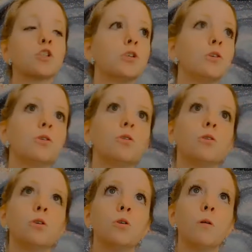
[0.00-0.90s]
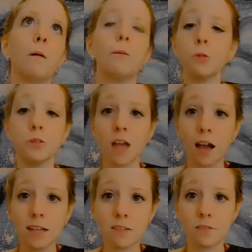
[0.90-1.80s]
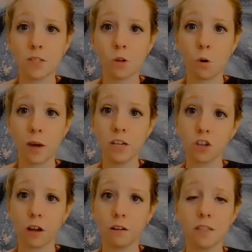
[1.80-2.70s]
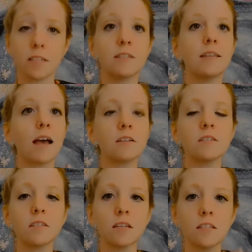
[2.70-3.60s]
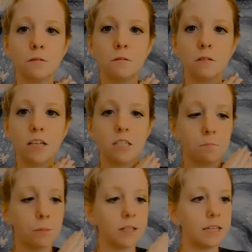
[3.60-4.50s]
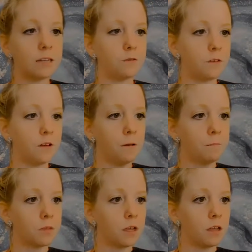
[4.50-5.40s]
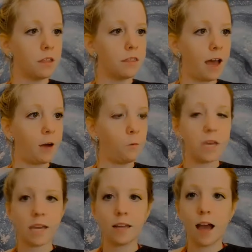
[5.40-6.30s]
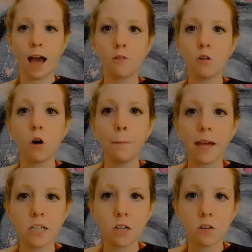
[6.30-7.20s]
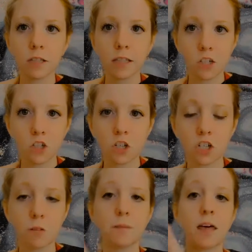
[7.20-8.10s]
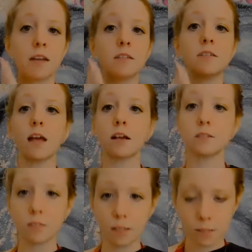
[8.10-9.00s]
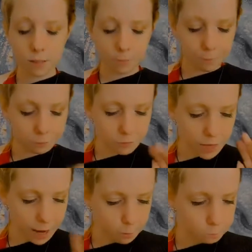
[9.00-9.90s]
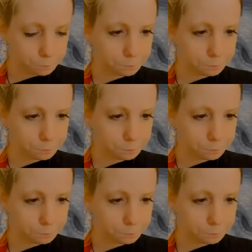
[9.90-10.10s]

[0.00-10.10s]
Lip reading: to both sides of this equation, this belief that we can have a romantic relationship that is sexless. Now,